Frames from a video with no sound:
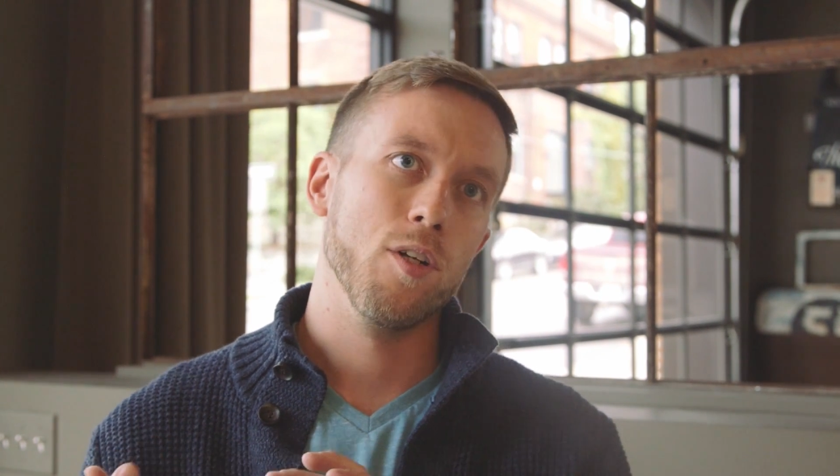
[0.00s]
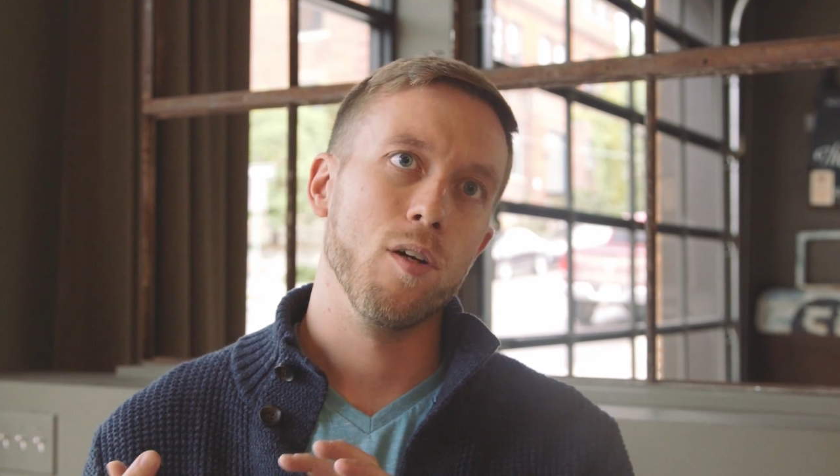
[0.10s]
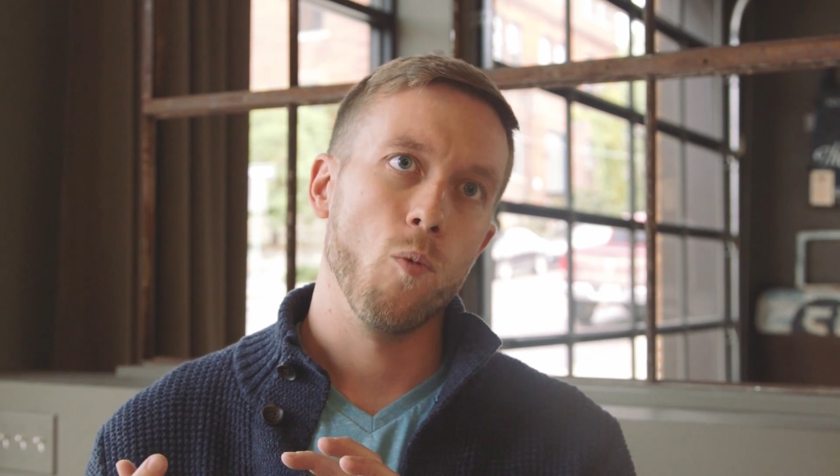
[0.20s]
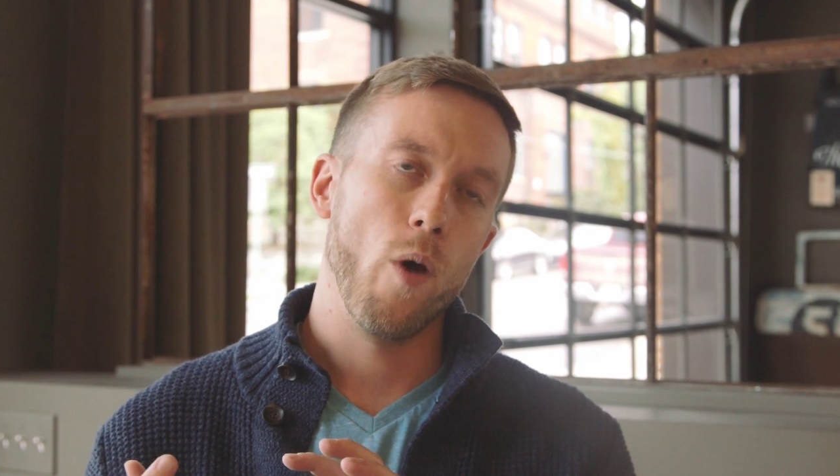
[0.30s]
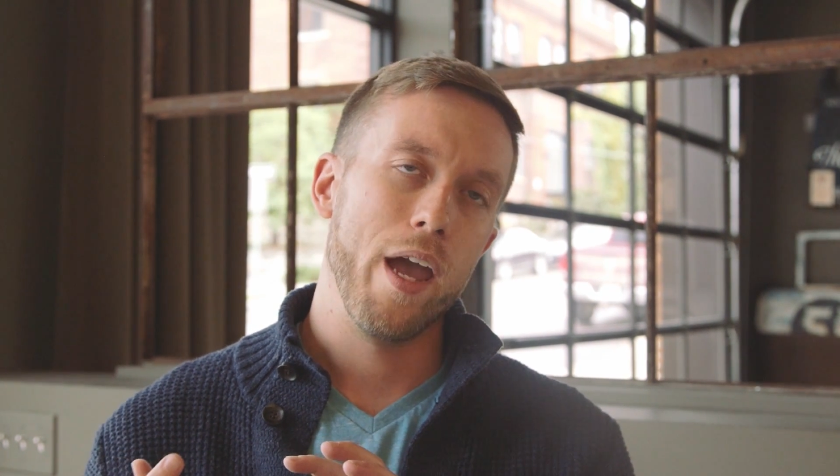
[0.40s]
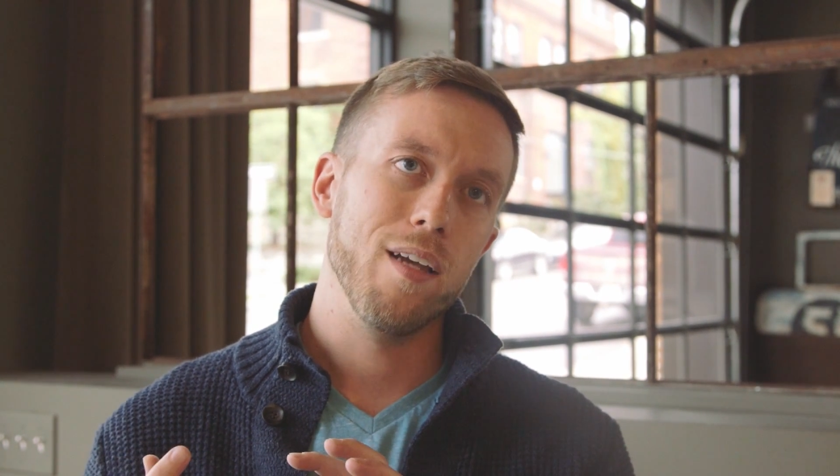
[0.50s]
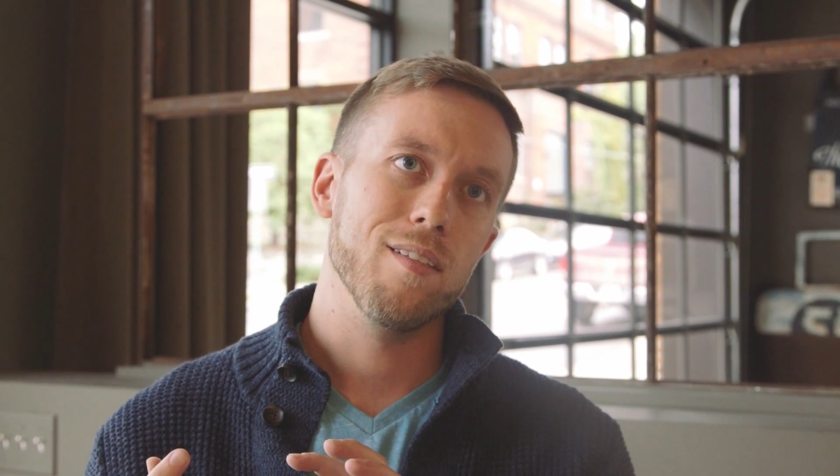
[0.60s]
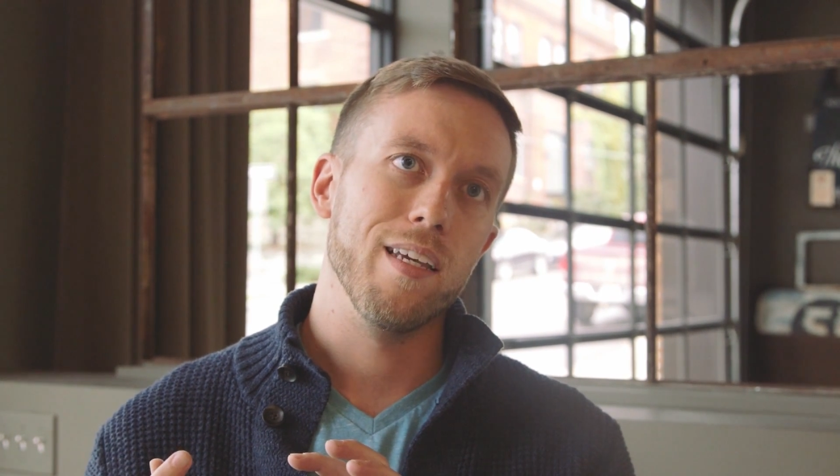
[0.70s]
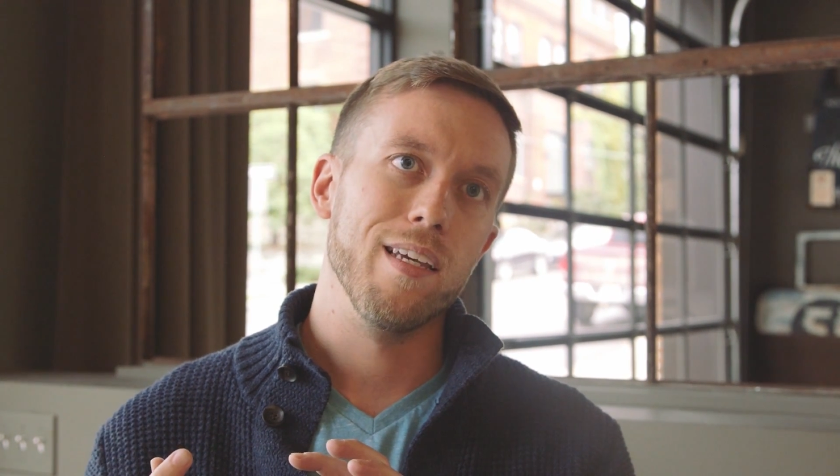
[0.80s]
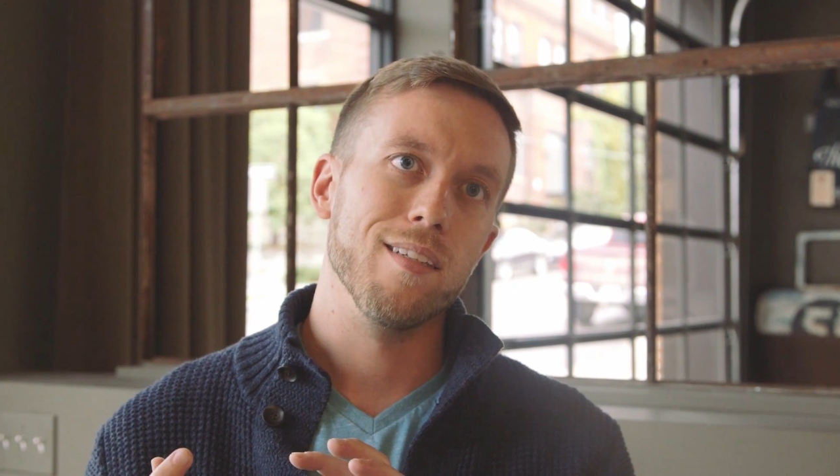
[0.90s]
certain
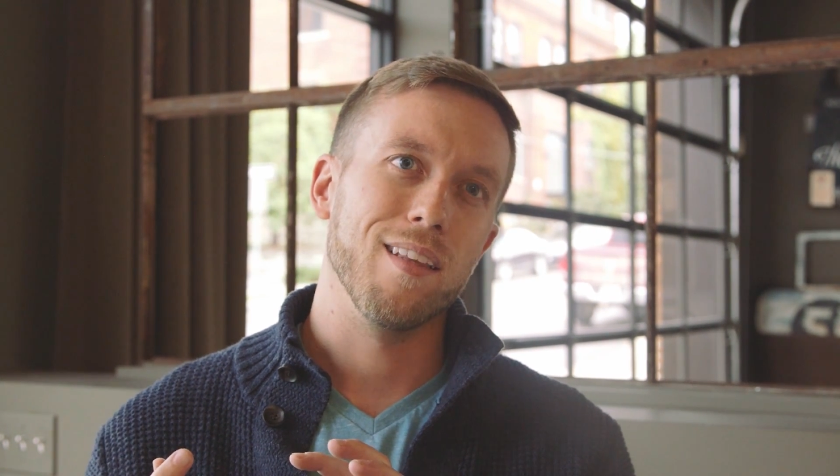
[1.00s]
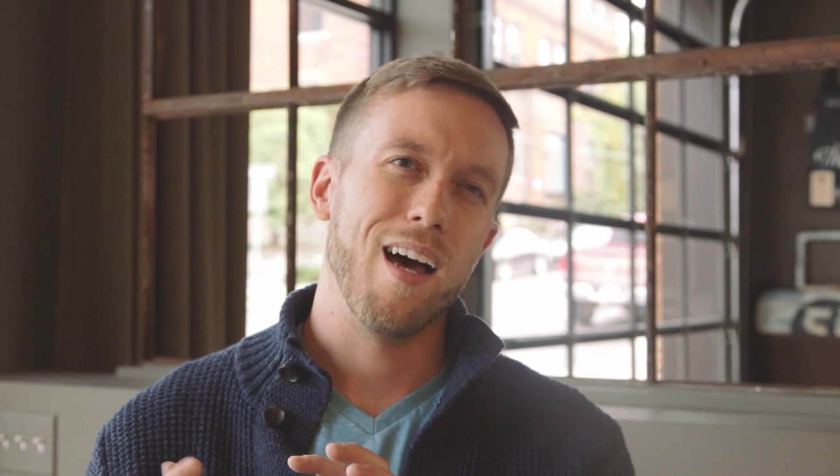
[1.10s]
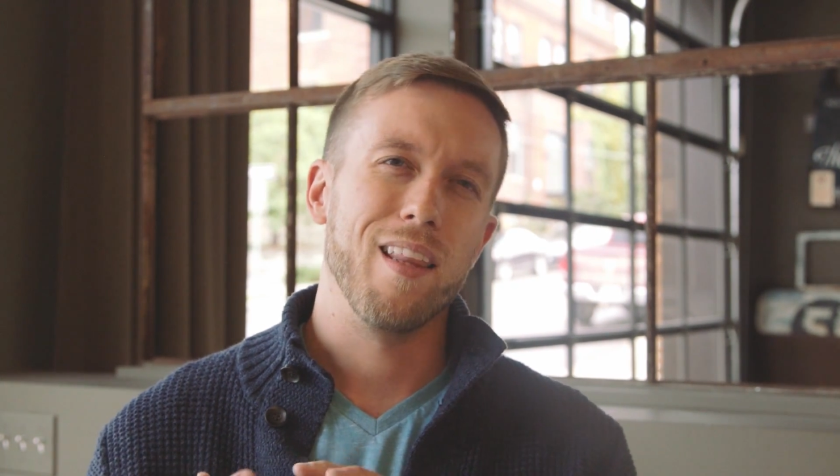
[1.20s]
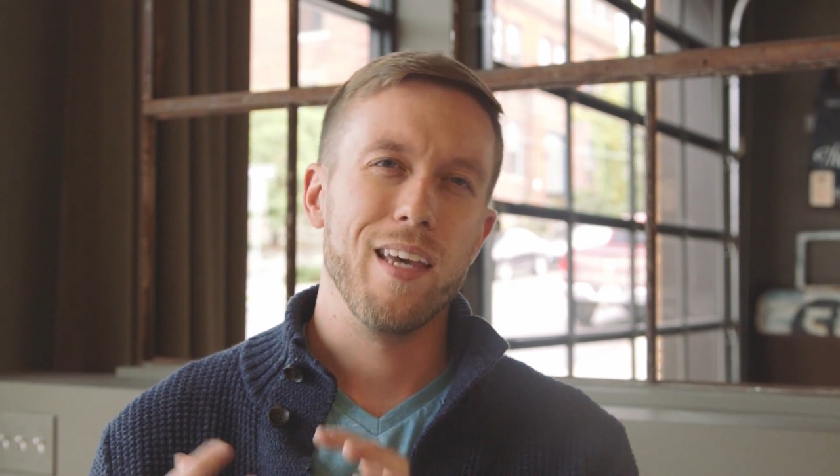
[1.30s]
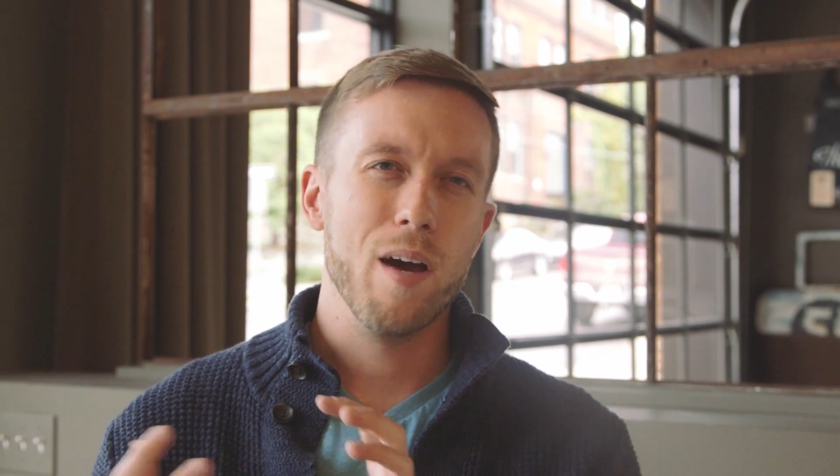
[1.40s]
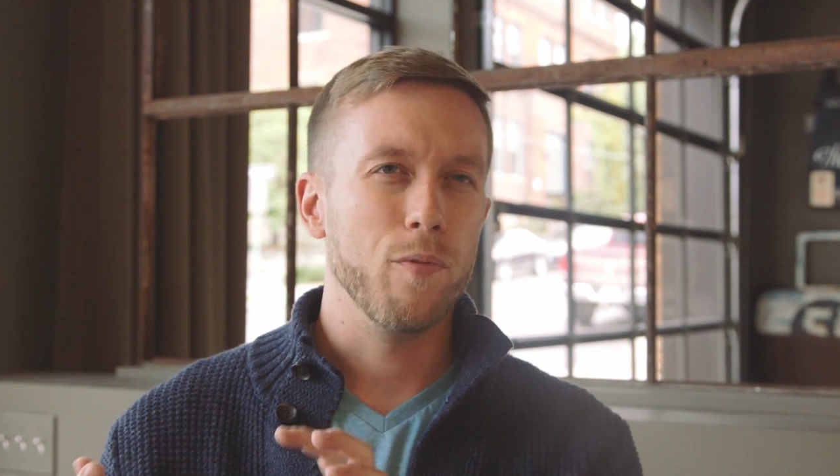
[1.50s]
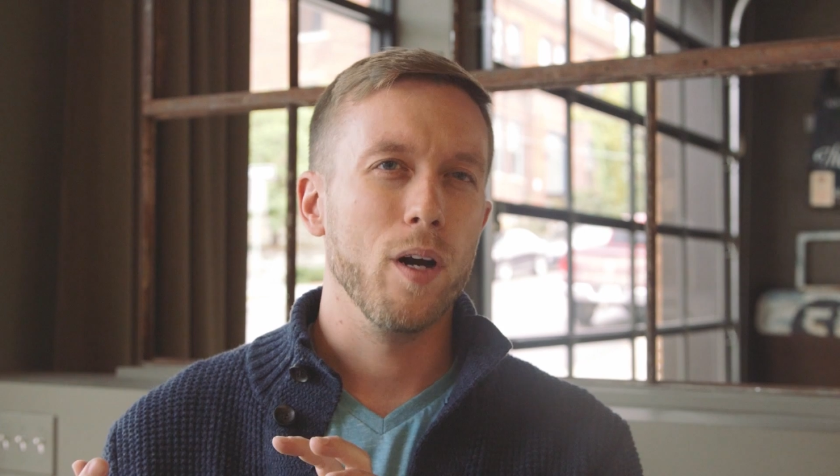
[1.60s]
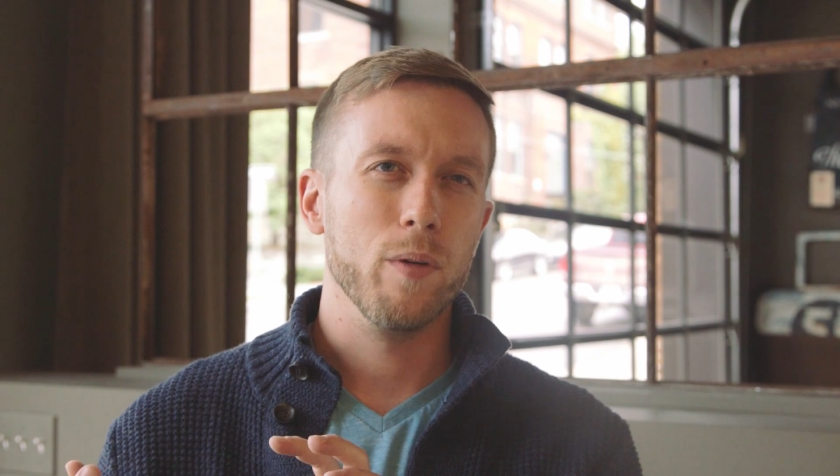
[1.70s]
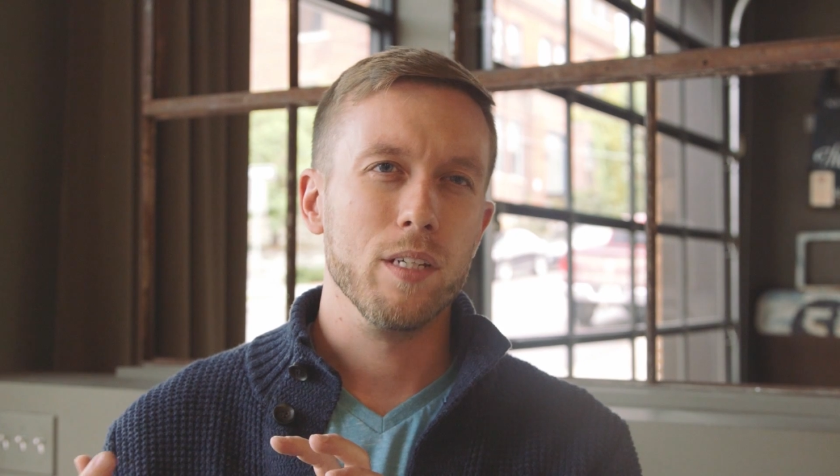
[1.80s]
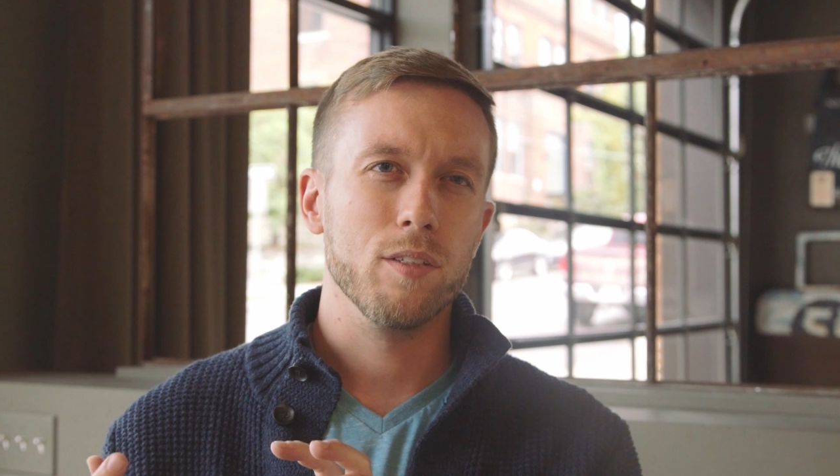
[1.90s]
ways is a lot of the
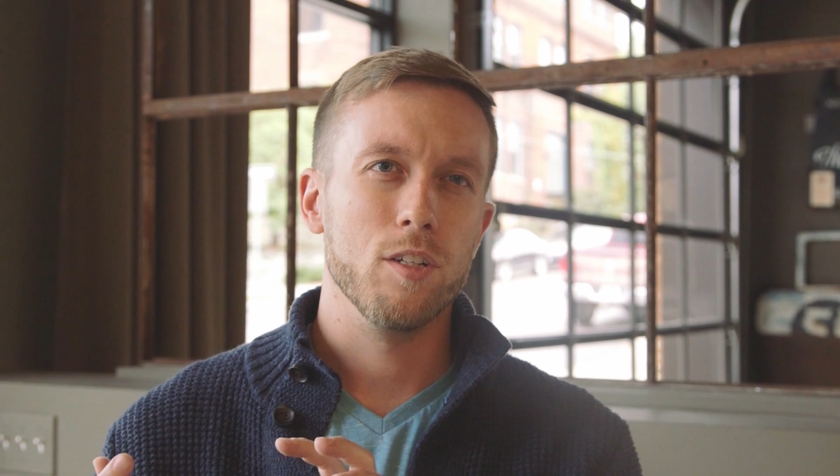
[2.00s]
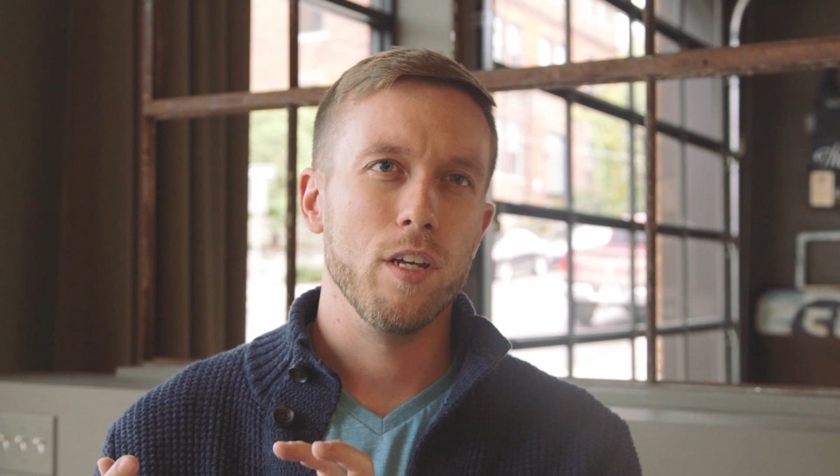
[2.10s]
upfront research